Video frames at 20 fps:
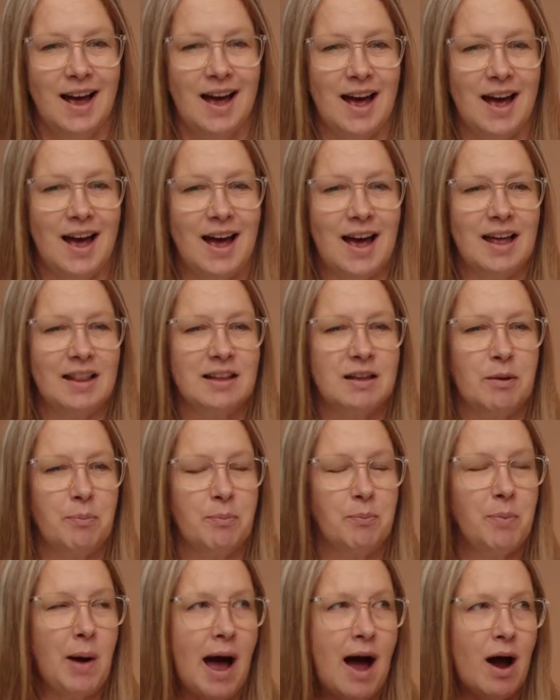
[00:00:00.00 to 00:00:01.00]
and the
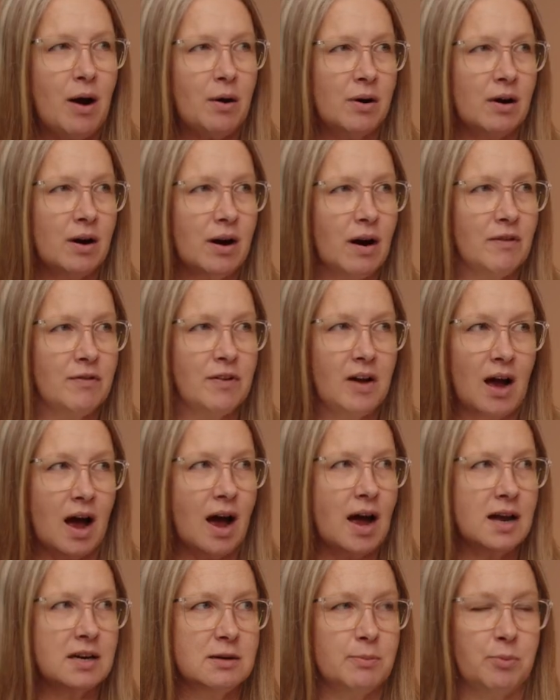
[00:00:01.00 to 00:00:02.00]
power of
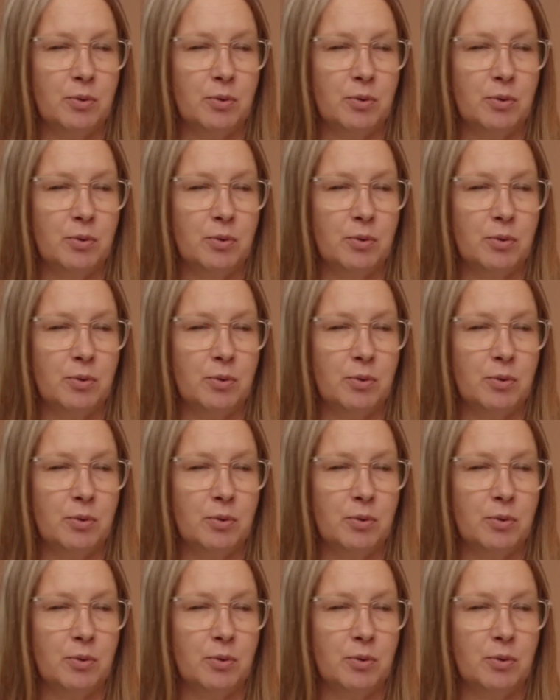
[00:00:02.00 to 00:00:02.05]
God to